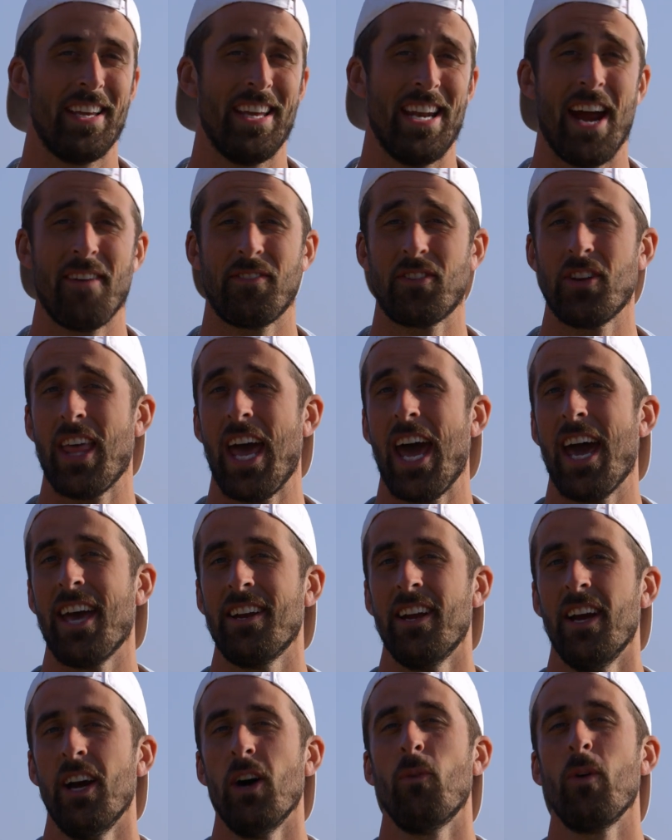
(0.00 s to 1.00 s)
And after that,
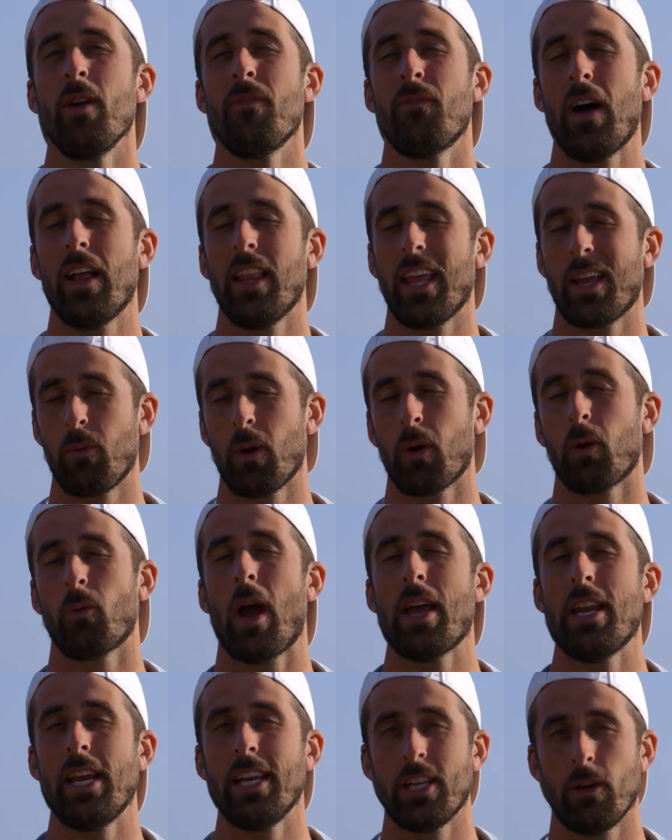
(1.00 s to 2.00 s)
we felt like we were
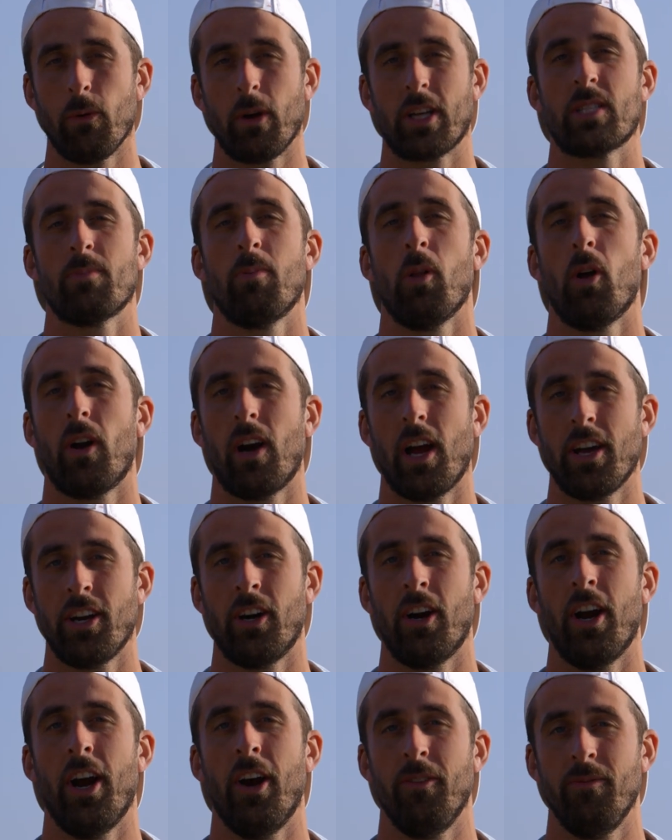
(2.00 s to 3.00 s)
ready to explore on
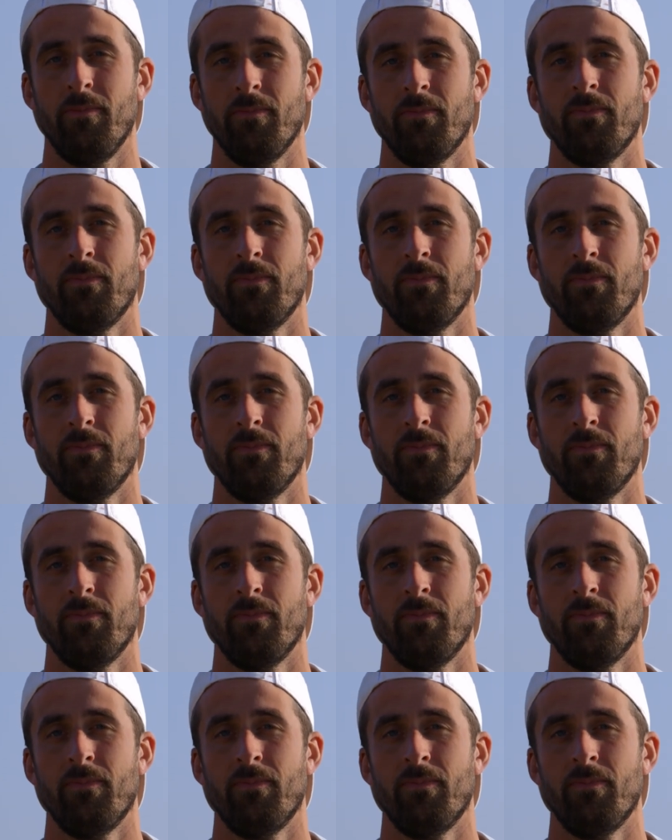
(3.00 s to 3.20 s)
our own.